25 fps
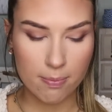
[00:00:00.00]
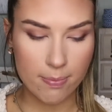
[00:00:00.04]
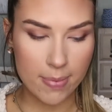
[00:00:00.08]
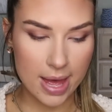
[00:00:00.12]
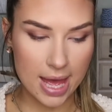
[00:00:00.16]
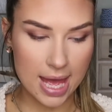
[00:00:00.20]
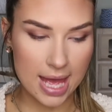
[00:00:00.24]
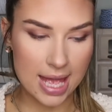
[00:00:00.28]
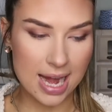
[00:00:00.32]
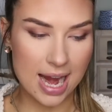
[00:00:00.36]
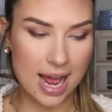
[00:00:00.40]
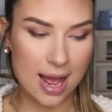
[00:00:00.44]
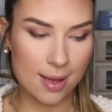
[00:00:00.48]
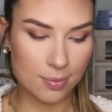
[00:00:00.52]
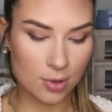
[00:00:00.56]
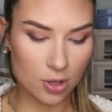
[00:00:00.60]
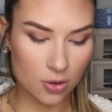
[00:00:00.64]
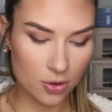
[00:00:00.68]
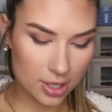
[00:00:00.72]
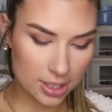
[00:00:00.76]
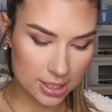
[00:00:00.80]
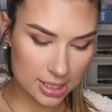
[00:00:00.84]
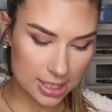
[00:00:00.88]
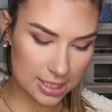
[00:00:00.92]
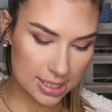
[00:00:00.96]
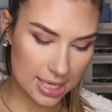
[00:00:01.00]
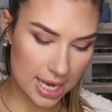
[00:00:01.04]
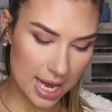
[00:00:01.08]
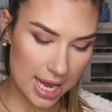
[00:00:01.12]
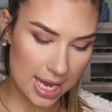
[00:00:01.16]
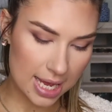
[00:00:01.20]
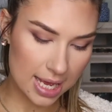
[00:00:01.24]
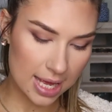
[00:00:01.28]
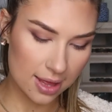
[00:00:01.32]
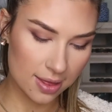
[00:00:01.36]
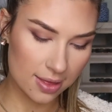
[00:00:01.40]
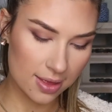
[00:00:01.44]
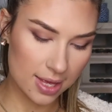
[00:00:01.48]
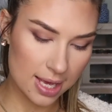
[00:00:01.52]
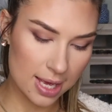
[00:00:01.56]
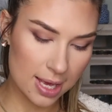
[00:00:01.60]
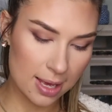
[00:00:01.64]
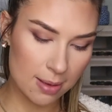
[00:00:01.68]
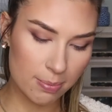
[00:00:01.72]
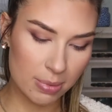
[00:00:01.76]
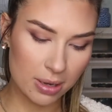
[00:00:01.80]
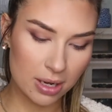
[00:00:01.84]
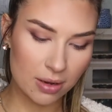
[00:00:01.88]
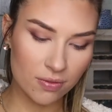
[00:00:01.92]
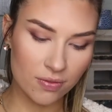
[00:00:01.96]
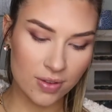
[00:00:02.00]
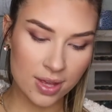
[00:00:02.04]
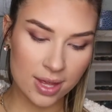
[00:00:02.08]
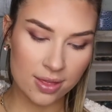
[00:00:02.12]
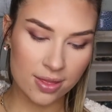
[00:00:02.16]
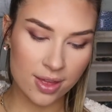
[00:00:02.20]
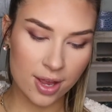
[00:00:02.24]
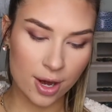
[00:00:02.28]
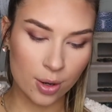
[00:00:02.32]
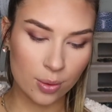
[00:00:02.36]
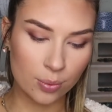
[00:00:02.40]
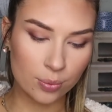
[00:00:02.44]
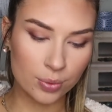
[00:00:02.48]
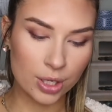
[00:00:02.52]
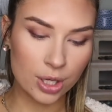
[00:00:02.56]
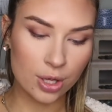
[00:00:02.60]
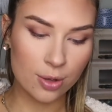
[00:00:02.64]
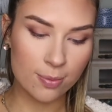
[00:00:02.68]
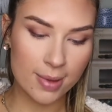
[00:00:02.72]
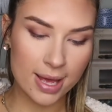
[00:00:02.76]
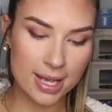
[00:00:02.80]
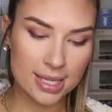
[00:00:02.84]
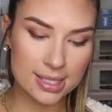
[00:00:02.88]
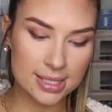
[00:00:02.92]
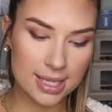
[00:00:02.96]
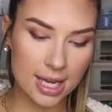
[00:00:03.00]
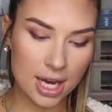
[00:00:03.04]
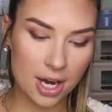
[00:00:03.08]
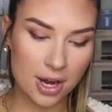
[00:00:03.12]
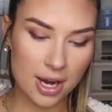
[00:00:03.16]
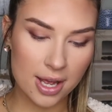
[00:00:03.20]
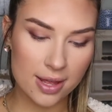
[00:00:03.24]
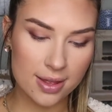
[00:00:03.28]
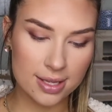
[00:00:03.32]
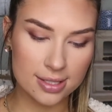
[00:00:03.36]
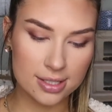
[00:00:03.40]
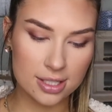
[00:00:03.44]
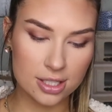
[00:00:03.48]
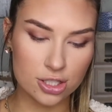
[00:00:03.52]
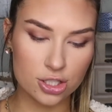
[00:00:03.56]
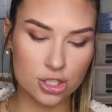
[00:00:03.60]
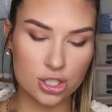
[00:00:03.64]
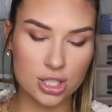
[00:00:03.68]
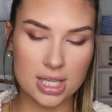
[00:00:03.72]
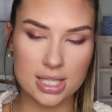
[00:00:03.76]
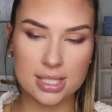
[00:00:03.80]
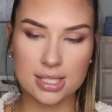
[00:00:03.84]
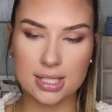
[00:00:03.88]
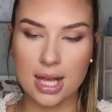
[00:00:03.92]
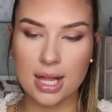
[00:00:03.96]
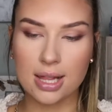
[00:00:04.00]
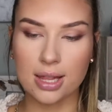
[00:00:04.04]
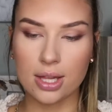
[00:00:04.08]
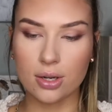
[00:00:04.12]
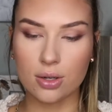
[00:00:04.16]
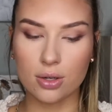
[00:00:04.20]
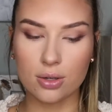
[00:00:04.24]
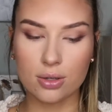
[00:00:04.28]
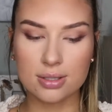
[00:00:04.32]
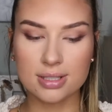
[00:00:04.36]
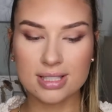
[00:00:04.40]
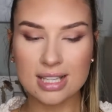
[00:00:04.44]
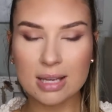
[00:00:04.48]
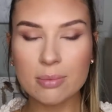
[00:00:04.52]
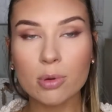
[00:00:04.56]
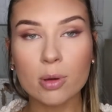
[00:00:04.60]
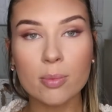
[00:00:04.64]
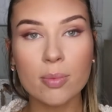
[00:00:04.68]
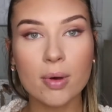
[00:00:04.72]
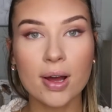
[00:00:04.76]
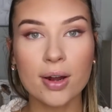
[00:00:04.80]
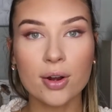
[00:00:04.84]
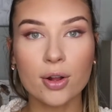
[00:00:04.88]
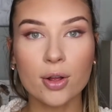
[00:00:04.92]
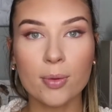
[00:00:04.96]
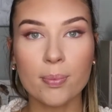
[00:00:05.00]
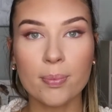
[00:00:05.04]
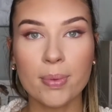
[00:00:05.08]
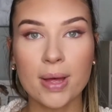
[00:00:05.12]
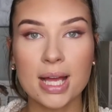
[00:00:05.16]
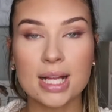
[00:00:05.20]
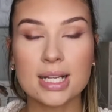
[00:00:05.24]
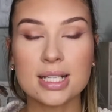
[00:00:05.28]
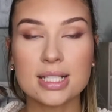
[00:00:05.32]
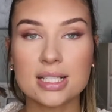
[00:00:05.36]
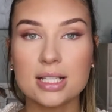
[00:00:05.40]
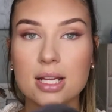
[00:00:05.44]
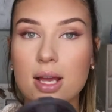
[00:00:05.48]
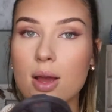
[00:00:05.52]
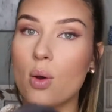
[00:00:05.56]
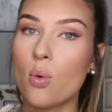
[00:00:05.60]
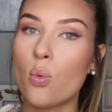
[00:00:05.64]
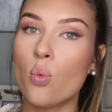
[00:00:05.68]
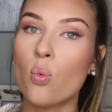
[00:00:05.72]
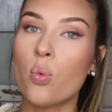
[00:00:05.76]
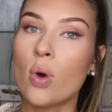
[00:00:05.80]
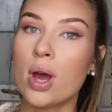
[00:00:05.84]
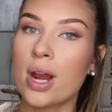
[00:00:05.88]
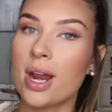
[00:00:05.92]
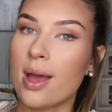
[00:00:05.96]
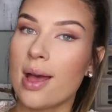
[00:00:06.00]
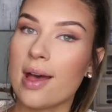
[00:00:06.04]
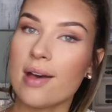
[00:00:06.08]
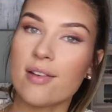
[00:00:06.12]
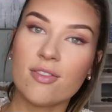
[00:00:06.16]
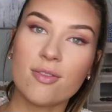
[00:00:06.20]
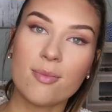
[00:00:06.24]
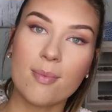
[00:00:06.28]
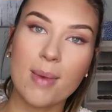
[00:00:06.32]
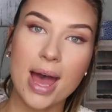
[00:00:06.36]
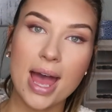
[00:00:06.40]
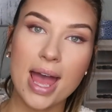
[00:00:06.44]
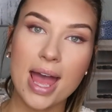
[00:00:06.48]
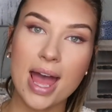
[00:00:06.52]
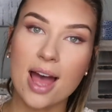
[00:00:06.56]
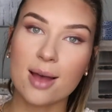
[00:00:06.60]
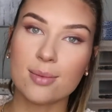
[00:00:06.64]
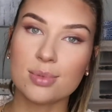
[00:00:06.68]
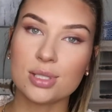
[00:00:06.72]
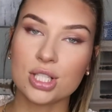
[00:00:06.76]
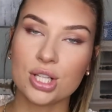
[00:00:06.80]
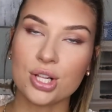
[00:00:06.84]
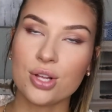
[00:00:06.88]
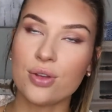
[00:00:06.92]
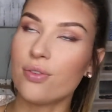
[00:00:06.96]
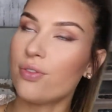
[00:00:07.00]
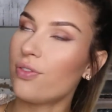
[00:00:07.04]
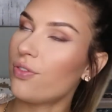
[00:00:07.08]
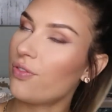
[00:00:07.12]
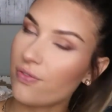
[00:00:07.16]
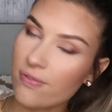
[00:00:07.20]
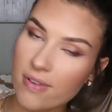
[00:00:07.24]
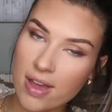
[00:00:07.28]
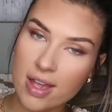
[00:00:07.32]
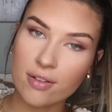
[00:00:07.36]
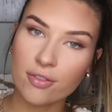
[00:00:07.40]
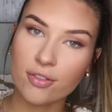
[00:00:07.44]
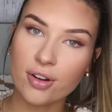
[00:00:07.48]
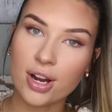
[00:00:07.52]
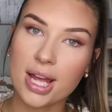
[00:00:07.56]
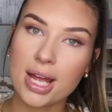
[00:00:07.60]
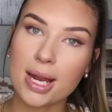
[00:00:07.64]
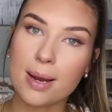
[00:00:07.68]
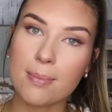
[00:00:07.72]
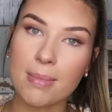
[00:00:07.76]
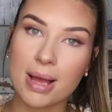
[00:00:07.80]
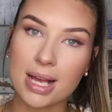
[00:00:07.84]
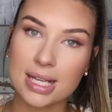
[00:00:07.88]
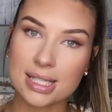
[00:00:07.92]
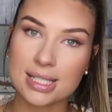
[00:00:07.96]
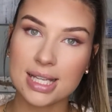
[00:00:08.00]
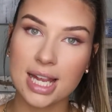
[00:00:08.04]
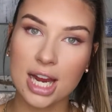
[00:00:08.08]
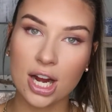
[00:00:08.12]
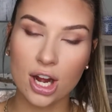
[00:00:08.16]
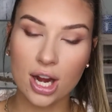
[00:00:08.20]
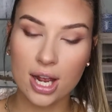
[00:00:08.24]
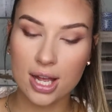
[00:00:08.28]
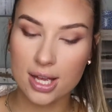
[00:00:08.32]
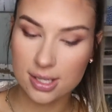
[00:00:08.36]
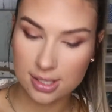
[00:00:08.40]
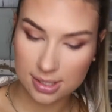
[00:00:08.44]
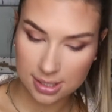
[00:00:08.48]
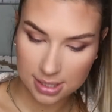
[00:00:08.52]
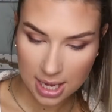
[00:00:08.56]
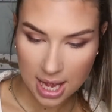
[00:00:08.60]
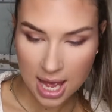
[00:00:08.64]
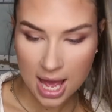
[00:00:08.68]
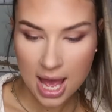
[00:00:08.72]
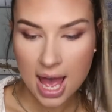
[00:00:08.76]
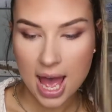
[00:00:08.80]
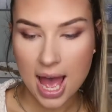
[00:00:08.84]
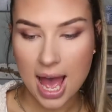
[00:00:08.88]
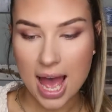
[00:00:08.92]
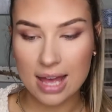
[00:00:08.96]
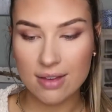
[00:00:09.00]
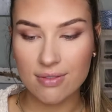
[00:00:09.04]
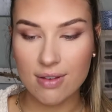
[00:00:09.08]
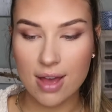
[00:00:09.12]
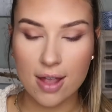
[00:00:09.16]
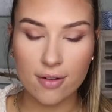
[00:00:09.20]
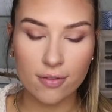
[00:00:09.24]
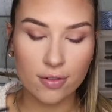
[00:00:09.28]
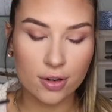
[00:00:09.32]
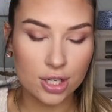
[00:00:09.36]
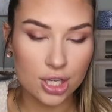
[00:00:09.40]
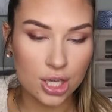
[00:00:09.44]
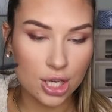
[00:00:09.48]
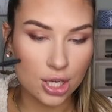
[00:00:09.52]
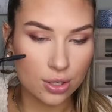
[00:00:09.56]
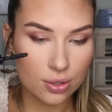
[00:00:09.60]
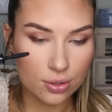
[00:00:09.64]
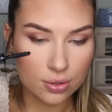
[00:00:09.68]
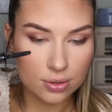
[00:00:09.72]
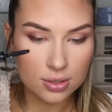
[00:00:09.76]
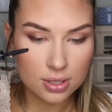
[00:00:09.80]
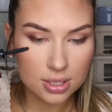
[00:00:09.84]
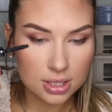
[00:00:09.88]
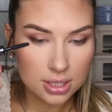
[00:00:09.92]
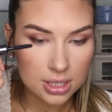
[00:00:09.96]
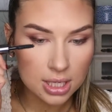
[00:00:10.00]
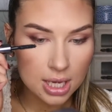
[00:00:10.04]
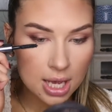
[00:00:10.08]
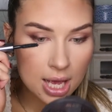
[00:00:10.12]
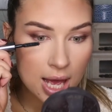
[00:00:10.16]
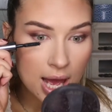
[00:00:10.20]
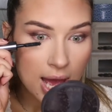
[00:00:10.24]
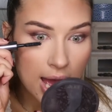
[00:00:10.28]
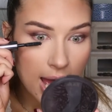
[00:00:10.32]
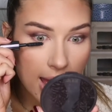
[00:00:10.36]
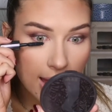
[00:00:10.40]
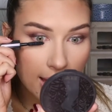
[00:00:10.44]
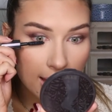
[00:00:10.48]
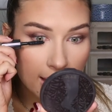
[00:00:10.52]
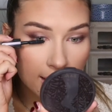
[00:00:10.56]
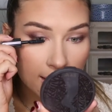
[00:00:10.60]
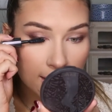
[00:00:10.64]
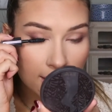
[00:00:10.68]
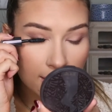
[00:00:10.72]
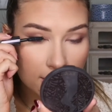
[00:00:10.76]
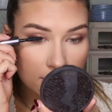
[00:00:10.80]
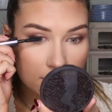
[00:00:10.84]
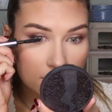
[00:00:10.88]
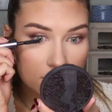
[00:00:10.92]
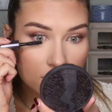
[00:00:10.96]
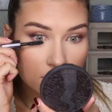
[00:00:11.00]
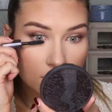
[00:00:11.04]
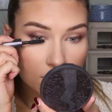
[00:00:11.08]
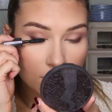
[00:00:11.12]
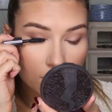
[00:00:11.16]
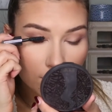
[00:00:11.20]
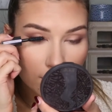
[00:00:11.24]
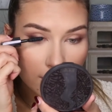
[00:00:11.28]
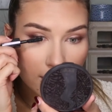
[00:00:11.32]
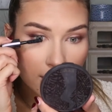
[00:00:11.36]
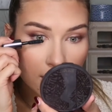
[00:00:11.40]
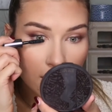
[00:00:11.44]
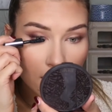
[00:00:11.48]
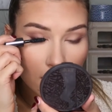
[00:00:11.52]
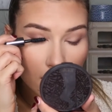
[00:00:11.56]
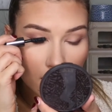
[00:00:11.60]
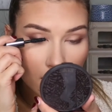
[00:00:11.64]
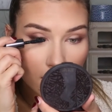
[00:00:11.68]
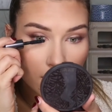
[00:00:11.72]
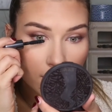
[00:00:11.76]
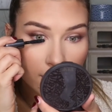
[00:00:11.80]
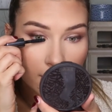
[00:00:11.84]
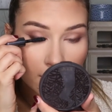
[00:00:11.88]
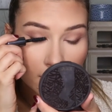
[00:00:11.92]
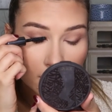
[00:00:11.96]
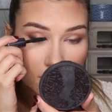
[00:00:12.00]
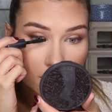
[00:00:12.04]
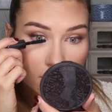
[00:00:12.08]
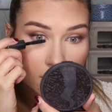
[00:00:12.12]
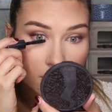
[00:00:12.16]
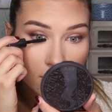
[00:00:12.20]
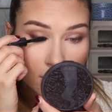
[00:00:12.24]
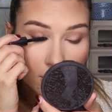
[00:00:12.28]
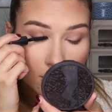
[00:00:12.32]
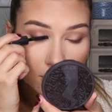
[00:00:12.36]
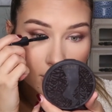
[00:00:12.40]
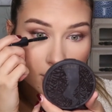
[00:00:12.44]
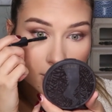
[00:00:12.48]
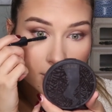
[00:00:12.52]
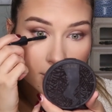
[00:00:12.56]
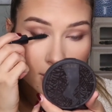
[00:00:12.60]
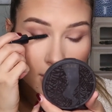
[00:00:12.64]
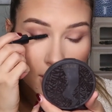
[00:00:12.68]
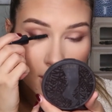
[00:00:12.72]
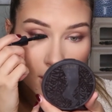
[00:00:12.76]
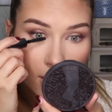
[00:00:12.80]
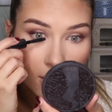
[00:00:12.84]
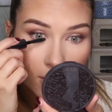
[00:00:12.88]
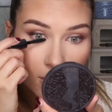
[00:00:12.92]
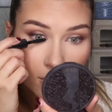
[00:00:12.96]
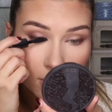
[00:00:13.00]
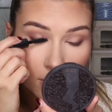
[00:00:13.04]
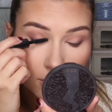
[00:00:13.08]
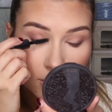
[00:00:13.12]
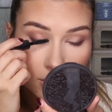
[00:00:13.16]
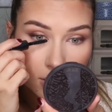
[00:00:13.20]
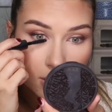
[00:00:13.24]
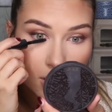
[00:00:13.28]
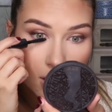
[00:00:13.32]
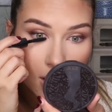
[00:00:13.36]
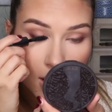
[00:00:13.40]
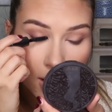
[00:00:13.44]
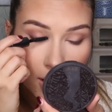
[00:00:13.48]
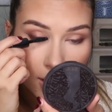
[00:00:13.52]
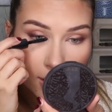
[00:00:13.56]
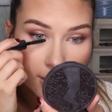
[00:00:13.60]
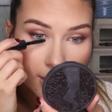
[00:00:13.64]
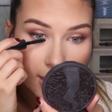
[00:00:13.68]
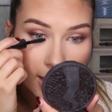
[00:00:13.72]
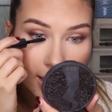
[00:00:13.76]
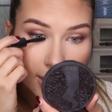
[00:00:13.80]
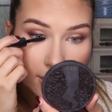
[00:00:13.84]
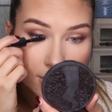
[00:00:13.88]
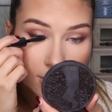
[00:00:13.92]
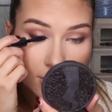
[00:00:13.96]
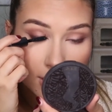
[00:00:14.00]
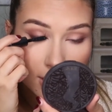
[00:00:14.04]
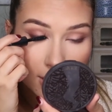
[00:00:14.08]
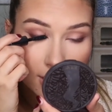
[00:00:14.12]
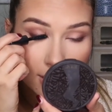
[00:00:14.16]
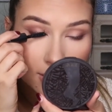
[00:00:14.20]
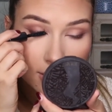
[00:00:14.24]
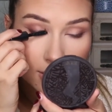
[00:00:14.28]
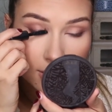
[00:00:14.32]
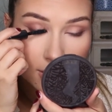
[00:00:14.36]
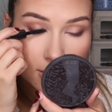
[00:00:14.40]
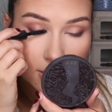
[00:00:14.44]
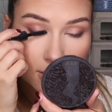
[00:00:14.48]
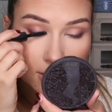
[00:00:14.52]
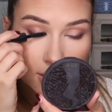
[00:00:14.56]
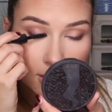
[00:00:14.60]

but I'm going to take the Benefit They're Real mascara. This is just a little sample bottle, but one of my absolute favorite mascaras I've ever used. And we are going to just coat our lashes.